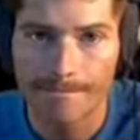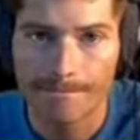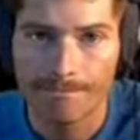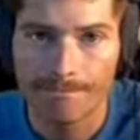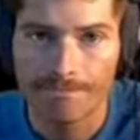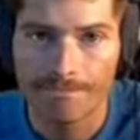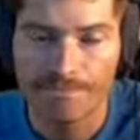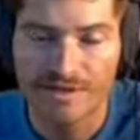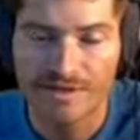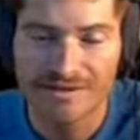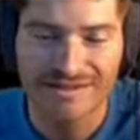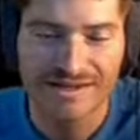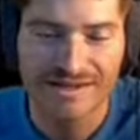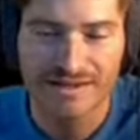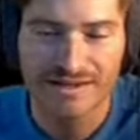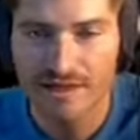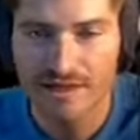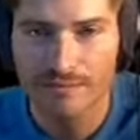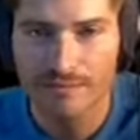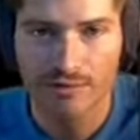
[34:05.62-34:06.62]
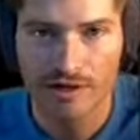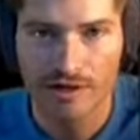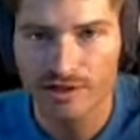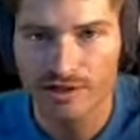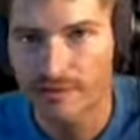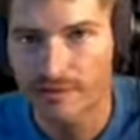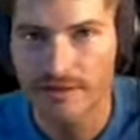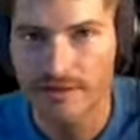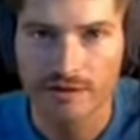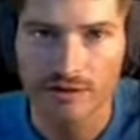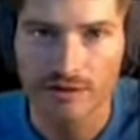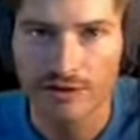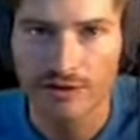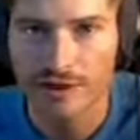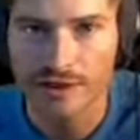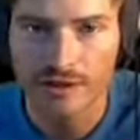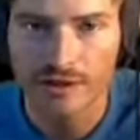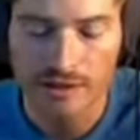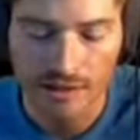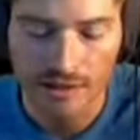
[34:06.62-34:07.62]
This is kind of like project-based
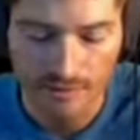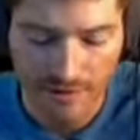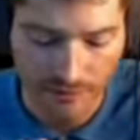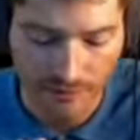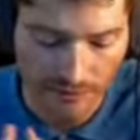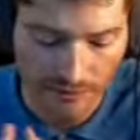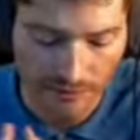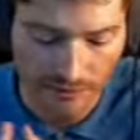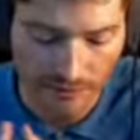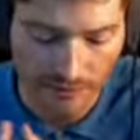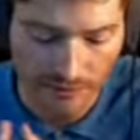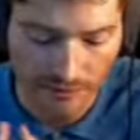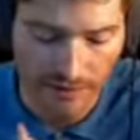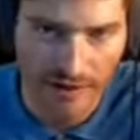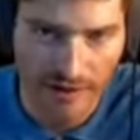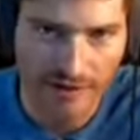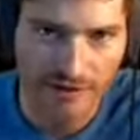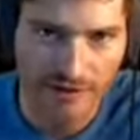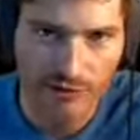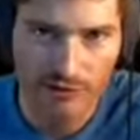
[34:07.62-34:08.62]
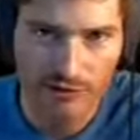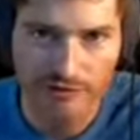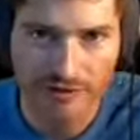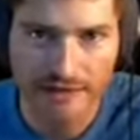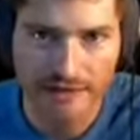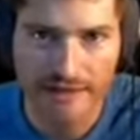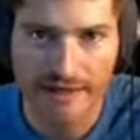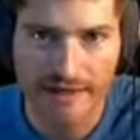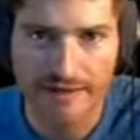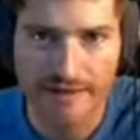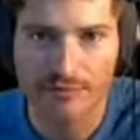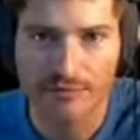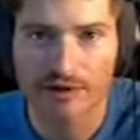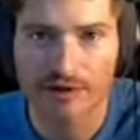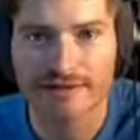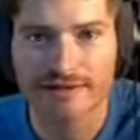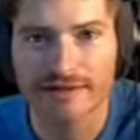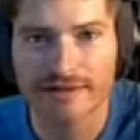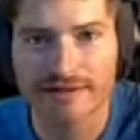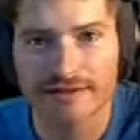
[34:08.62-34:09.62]
learning, simplified in sort of a design
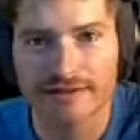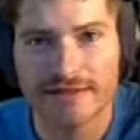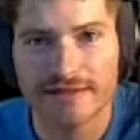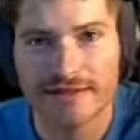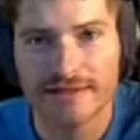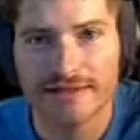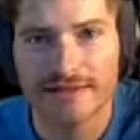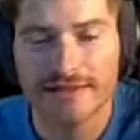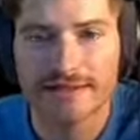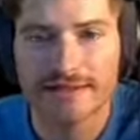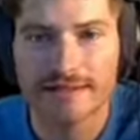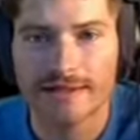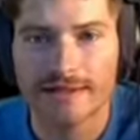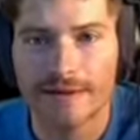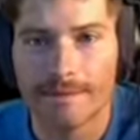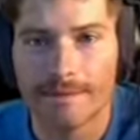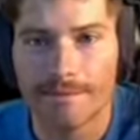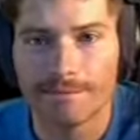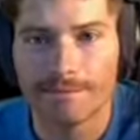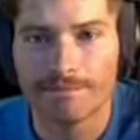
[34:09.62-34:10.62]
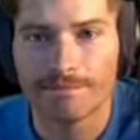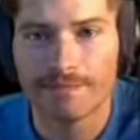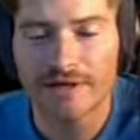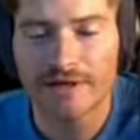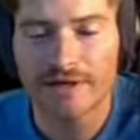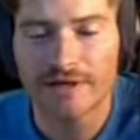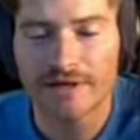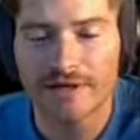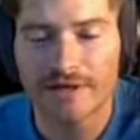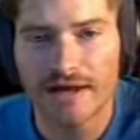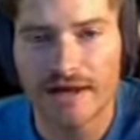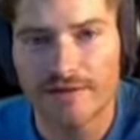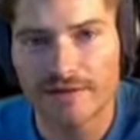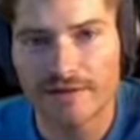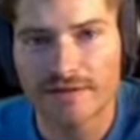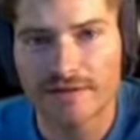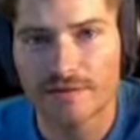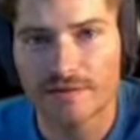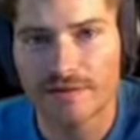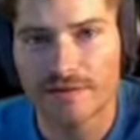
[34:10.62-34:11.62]
process. But yeah, this is
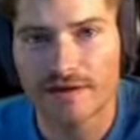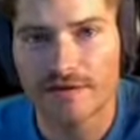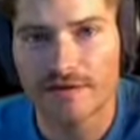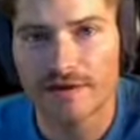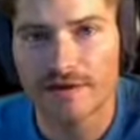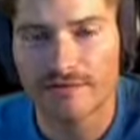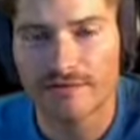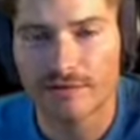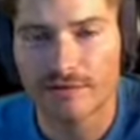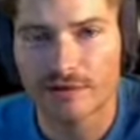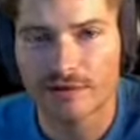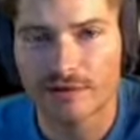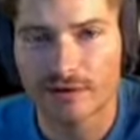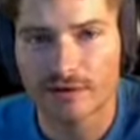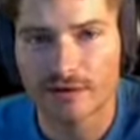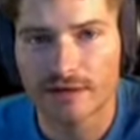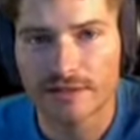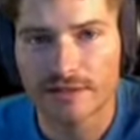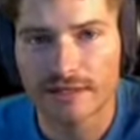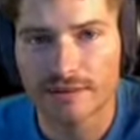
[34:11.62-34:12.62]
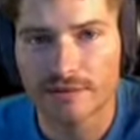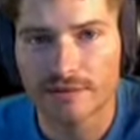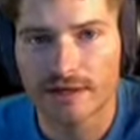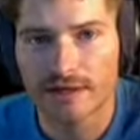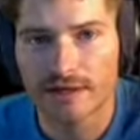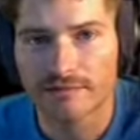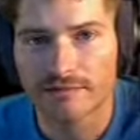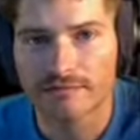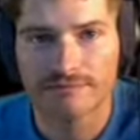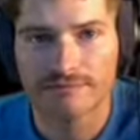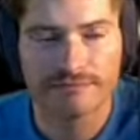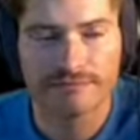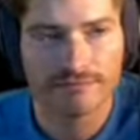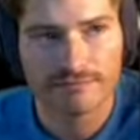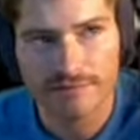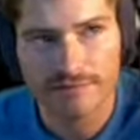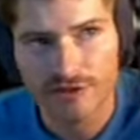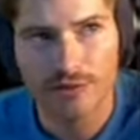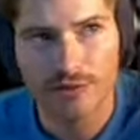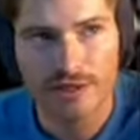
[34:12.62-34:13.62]
something that I've used for a long time and kind of
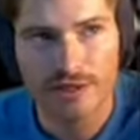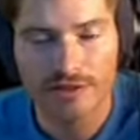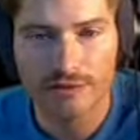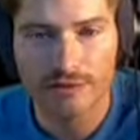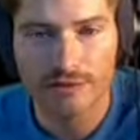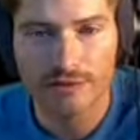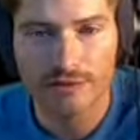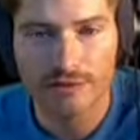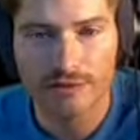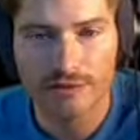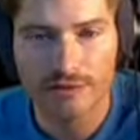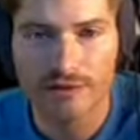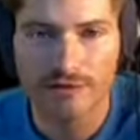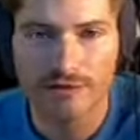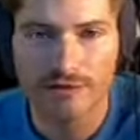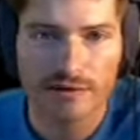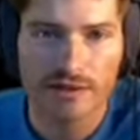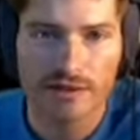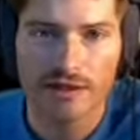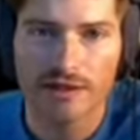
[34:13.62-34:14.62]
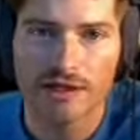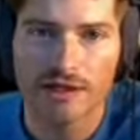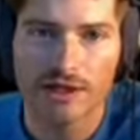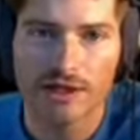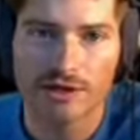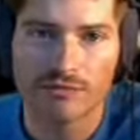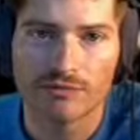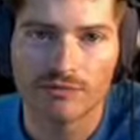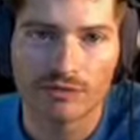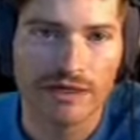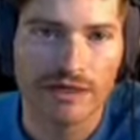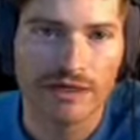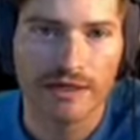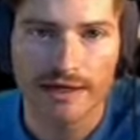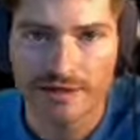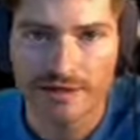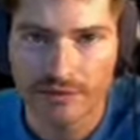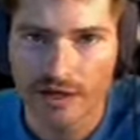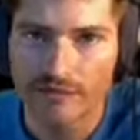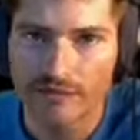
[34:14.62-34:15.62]
stumbled into it,
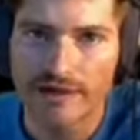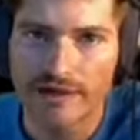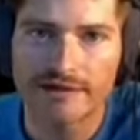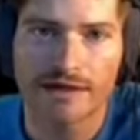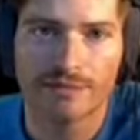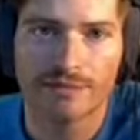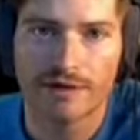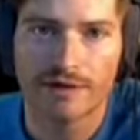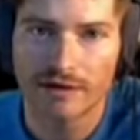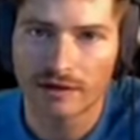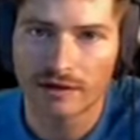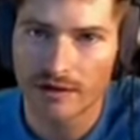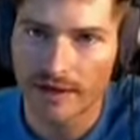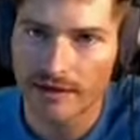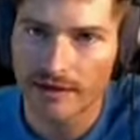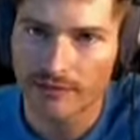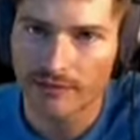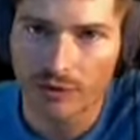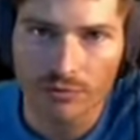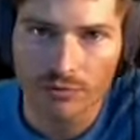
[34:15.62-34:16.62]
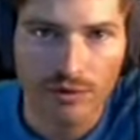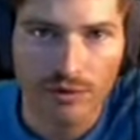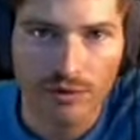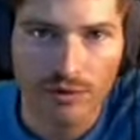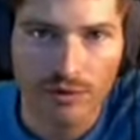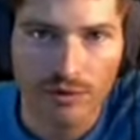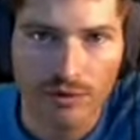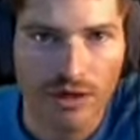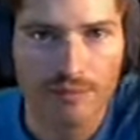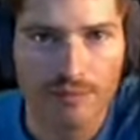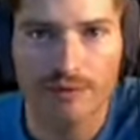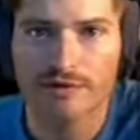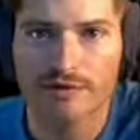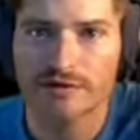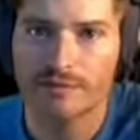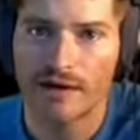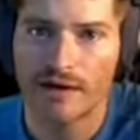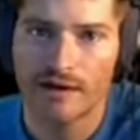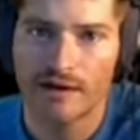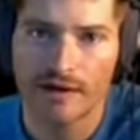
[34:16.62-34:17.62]
realized when I read something and wrote a blog post
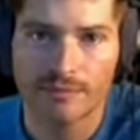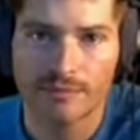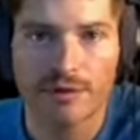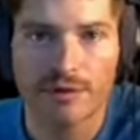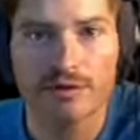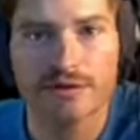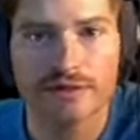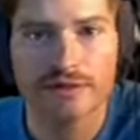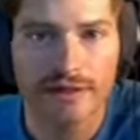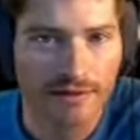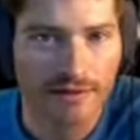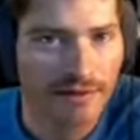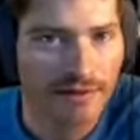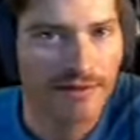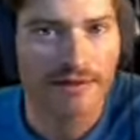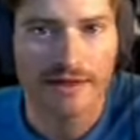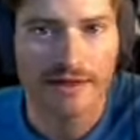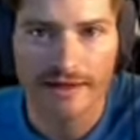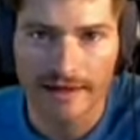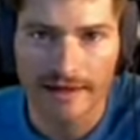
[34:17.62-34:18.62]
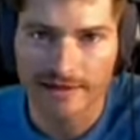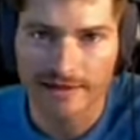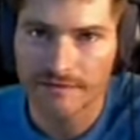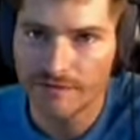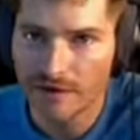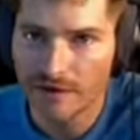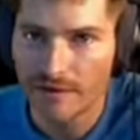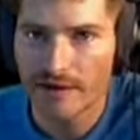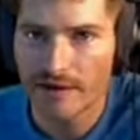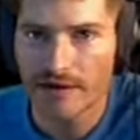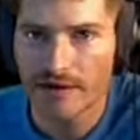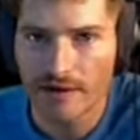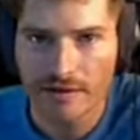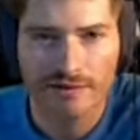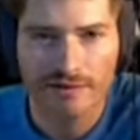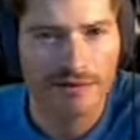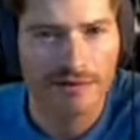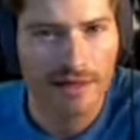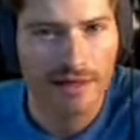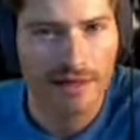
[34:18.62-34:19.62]
about it and posted it and got some feedback on
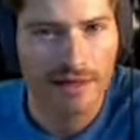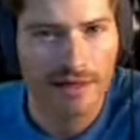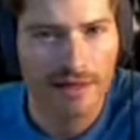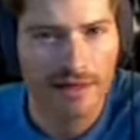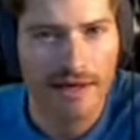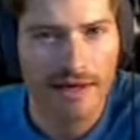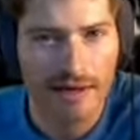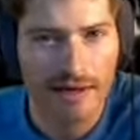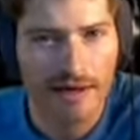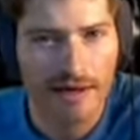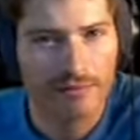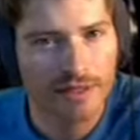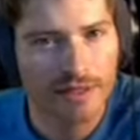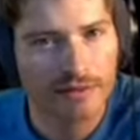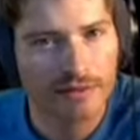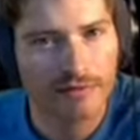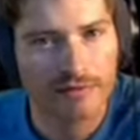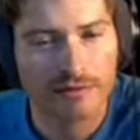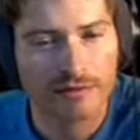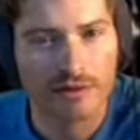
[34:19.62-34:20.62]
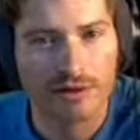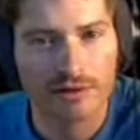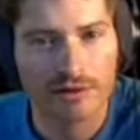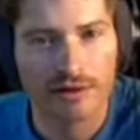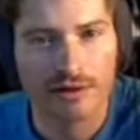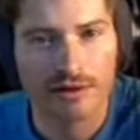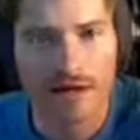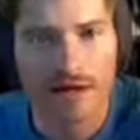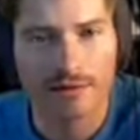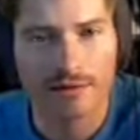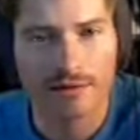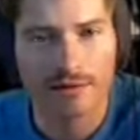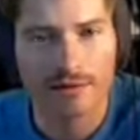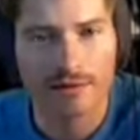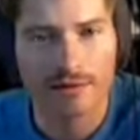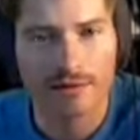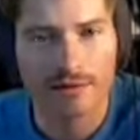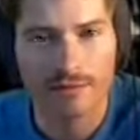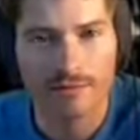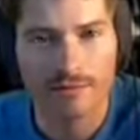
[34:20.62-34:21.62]
it that I really learned a
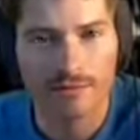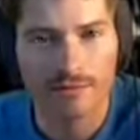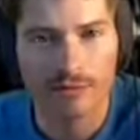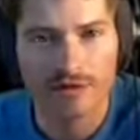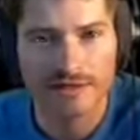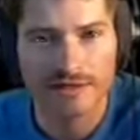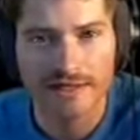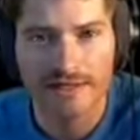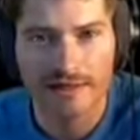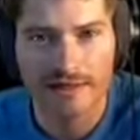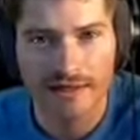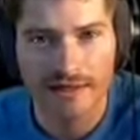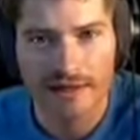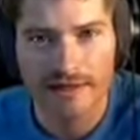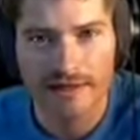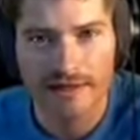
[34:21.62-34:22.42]
lot more sticky.